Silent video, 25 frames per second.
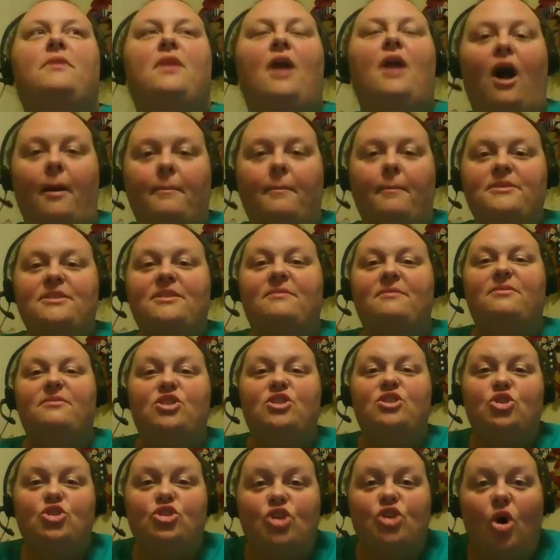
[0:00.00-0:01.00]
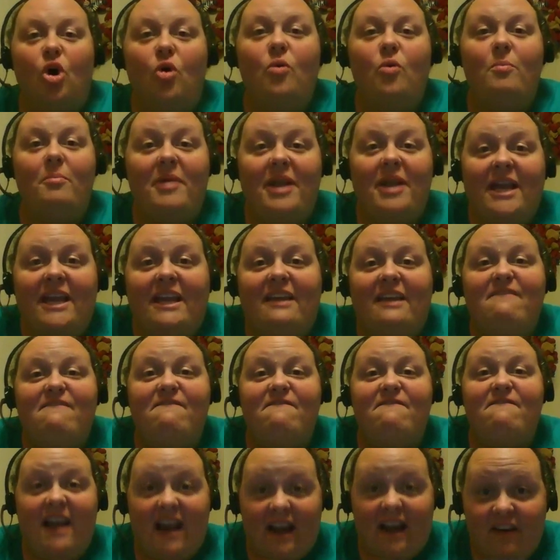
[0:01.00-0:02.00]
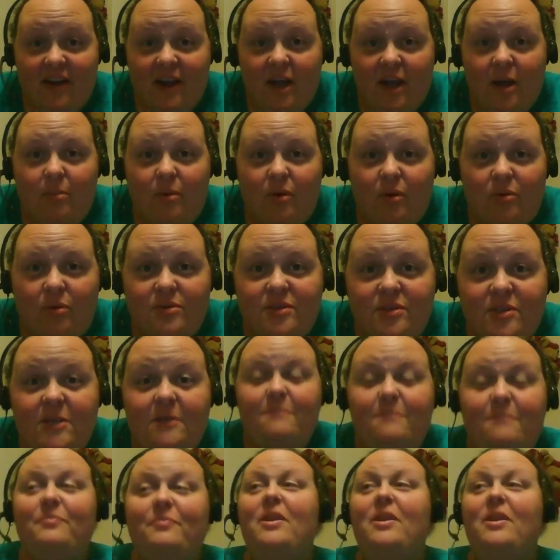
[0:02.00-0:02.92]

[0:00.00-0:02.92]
up to so many variables.